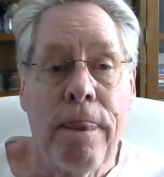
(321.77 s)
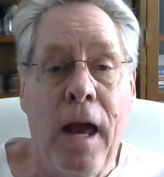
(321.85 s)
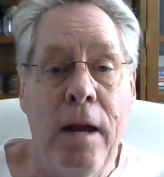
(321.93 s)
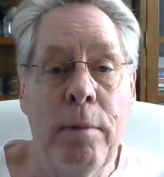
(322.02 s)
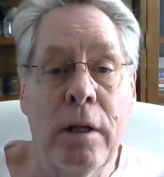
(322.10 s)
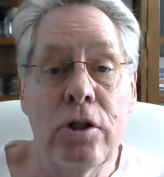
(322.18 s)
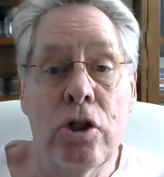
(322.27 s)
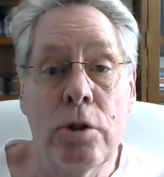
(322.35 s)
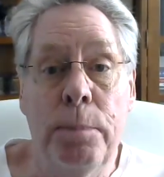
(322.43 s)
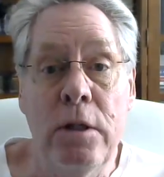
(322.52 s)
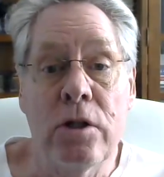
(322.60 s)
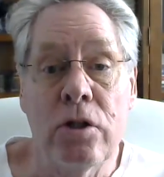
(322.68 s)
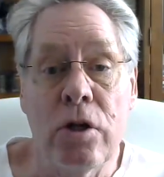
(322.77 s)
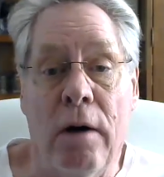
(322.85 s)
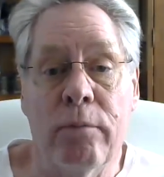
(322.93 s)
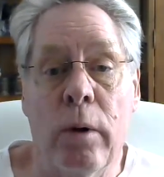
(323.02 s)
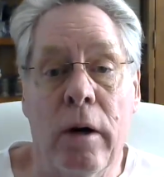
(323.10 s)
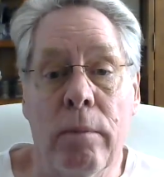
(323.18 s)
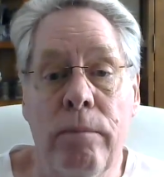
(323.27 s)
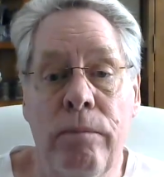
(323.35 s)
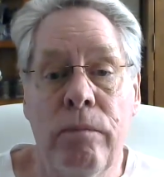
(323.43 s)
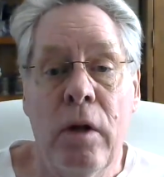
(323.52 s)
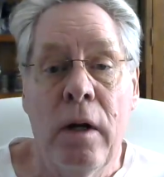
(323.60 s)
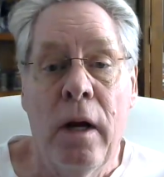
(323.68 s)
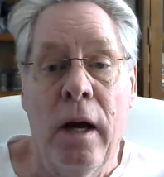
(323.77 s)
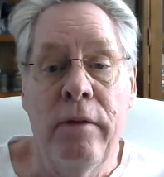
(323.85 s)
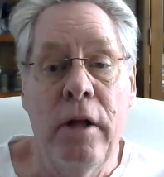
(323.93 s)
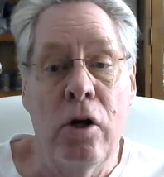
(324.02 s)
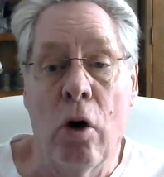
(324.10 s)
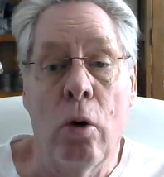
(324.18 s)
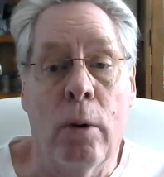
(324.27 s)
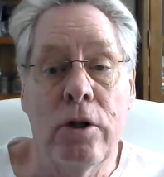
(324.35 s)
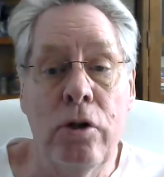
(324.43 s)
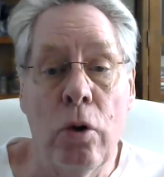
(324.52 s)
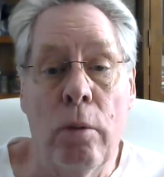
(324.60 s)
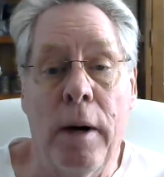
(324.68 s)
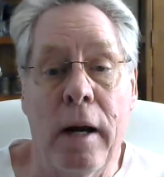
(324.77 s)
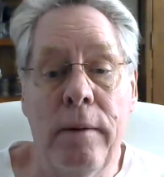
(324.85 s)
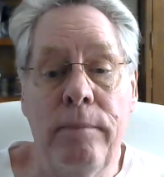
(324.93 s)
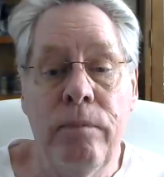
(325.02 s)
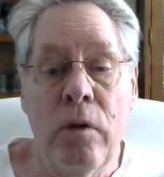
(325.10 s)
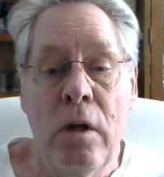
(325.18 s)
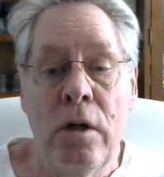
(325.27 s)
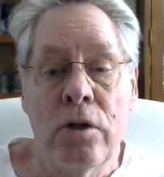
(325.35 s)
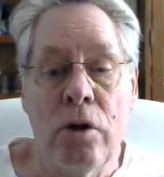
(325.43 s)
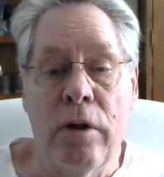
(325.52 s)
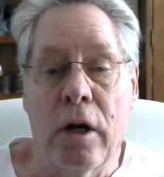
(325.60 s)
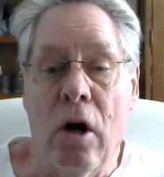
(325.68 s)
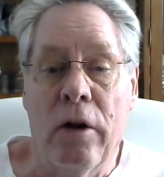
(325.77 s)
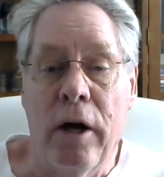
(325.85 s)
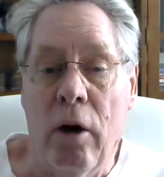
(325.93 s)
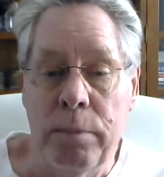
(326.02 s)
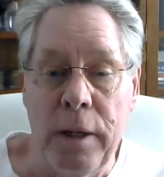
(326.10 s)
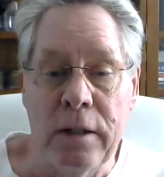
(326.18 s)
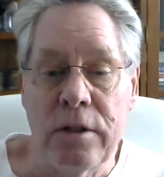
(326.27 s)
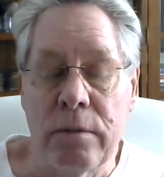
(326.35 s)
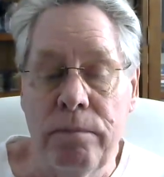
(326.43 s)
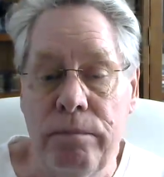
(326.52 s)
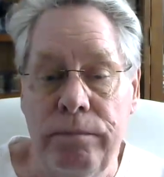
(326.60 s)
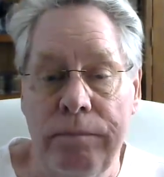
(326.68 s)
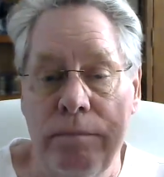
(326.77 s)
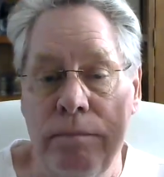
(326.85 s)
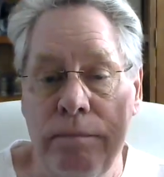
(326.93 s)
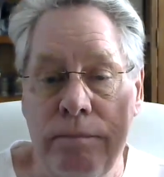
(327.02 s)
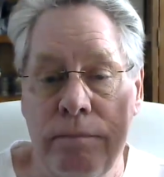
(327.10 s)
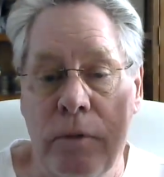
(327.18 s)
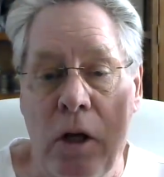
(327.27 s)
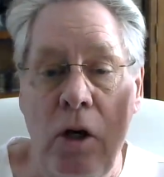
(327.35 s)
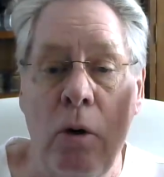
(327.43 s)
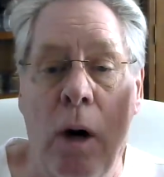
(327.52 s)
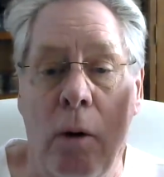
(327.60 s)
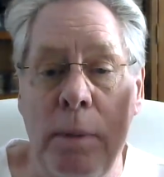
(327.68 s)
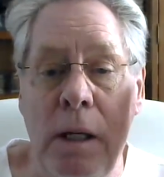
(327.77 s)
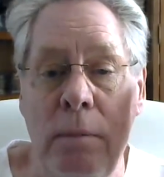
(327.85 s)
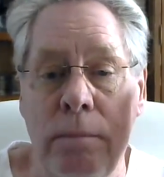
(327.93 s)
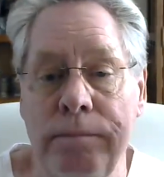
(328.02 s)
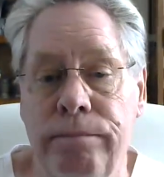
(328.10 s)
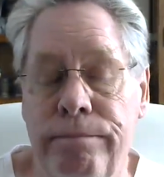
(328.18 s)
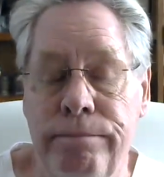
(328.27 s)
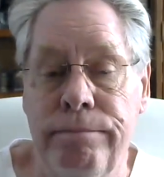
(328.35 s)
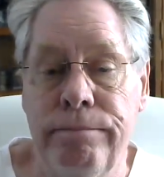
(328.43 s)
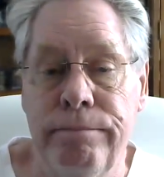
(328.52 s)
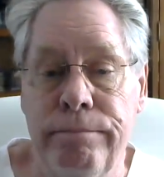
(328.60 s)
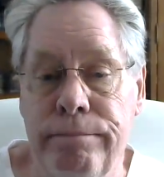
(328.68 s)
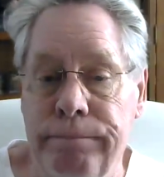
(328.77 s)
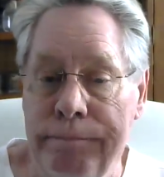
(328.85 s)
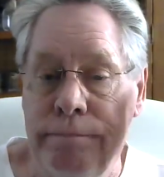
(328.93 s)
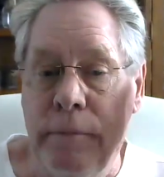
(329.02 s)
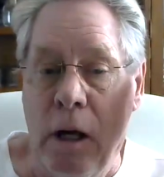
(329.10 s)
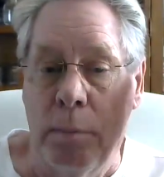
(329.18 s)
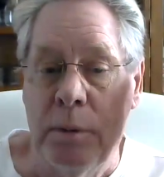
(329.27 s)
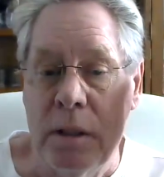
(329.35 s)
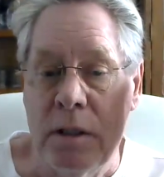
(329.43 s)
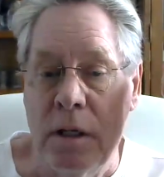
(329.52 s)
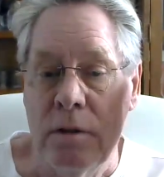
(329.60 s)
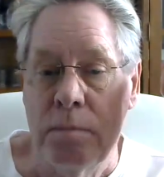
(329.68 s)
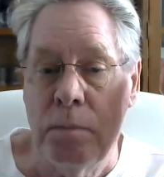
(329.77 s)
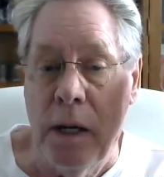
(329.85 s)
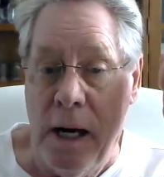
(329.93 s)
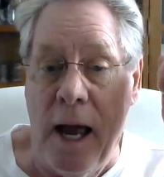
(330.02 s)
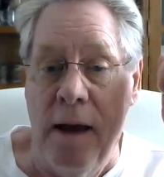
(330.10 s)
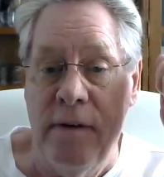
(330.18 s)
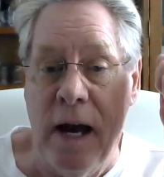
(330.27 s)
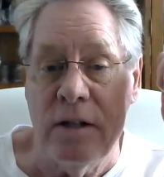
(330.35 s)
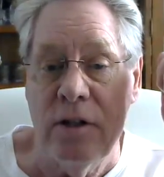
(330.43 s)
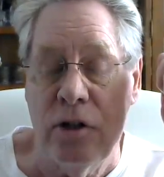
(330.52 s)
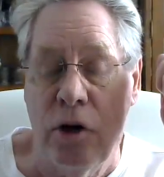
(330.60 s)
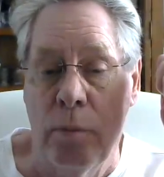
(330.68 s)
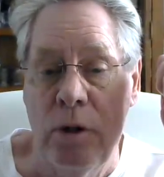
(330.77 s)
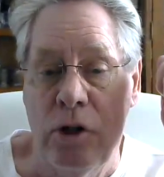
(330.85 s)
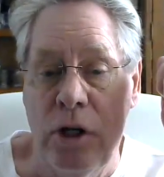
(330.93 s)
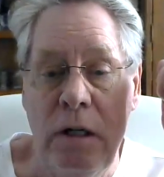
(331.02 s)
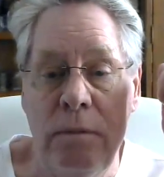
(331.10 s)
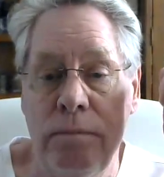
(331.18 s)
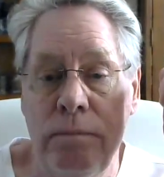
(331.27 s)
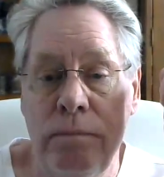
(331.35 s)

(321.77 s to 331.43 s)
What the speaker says: malicious piece of software, and they don't know what to do about it. So they call the help desk. Can you help me? The help desk says, can I have access to your machine?